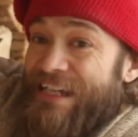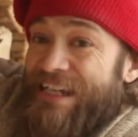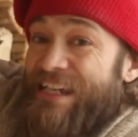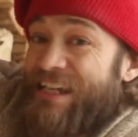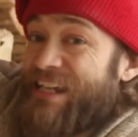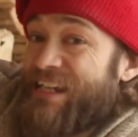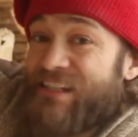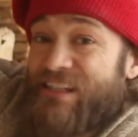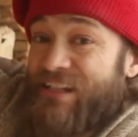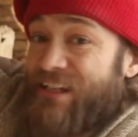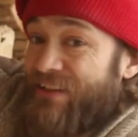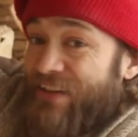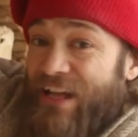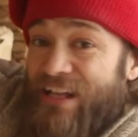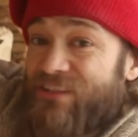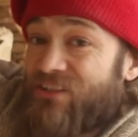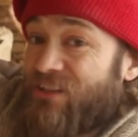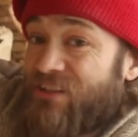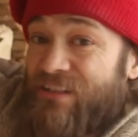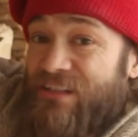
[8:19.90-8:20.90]
easy, and
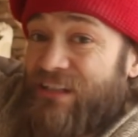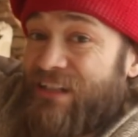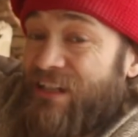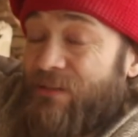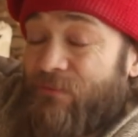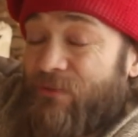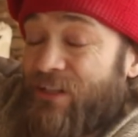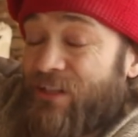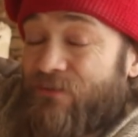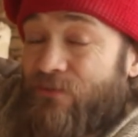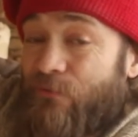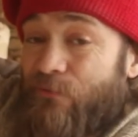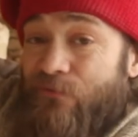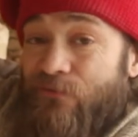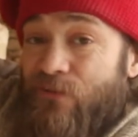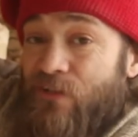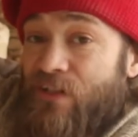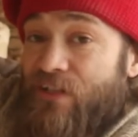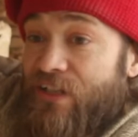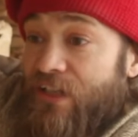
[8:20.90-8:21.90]
that's just to keep things from
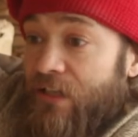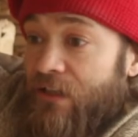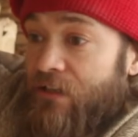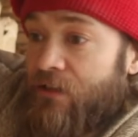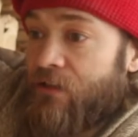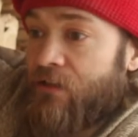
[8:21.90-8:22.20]
freezing.